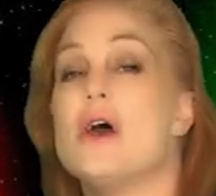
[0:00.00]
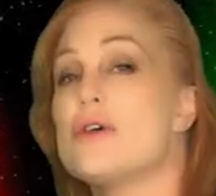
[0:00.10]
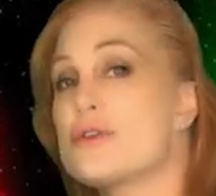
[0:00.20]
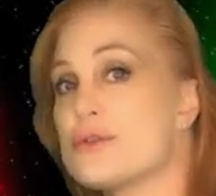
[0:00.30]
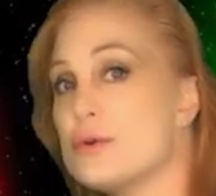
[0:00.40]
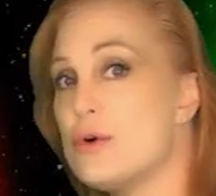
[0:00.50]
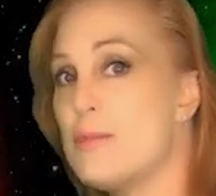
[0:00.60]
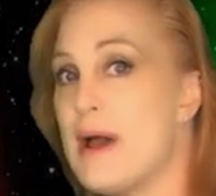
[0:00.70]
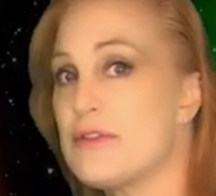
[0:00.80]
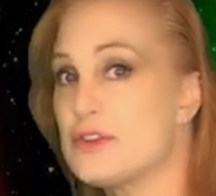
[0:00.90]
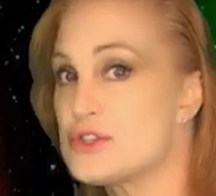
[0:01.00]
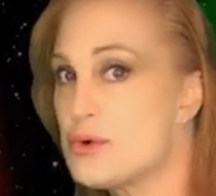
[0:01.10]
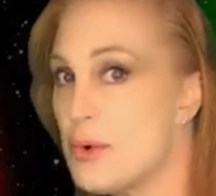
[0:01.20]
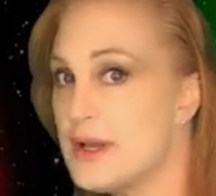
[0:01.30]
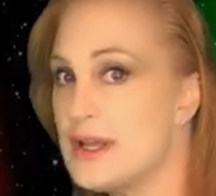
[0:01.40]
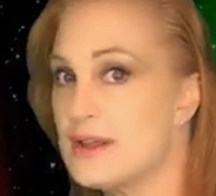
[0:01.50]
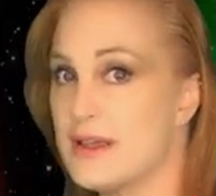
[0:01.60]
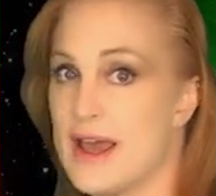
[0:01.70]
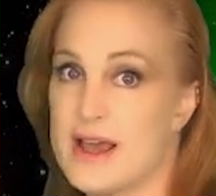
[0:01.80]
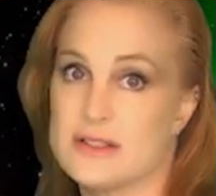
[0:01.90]
through about the 20th
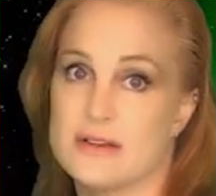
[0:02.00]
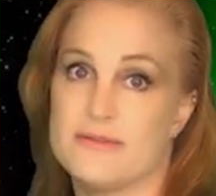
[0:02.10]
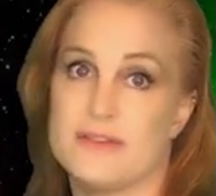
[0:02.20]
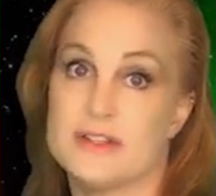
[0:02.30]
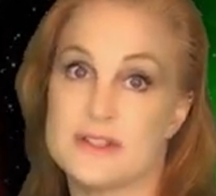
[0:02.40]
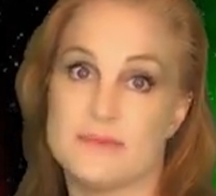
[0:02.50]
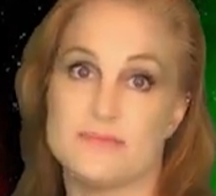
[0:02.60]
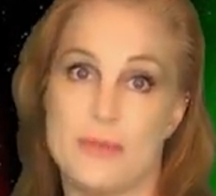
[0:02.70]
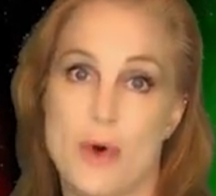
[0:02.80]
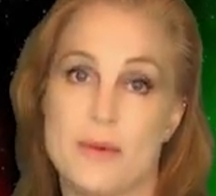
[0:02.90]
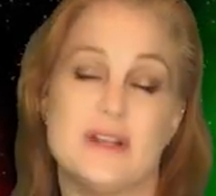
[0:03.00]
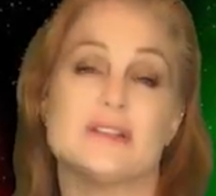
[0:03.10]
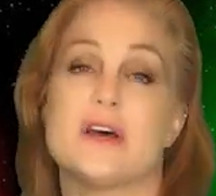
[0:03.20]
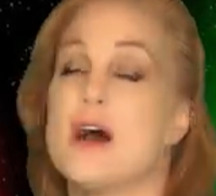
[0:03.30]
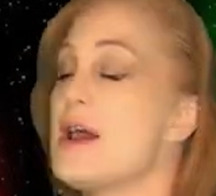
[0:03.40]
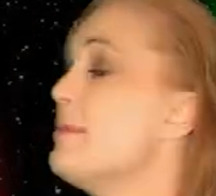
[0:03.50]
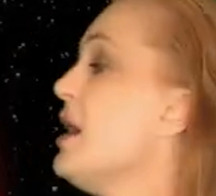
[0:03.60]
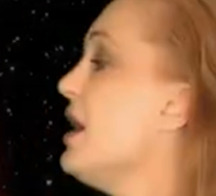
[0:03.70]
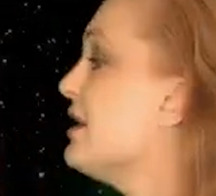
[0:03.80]
as of this moment in time.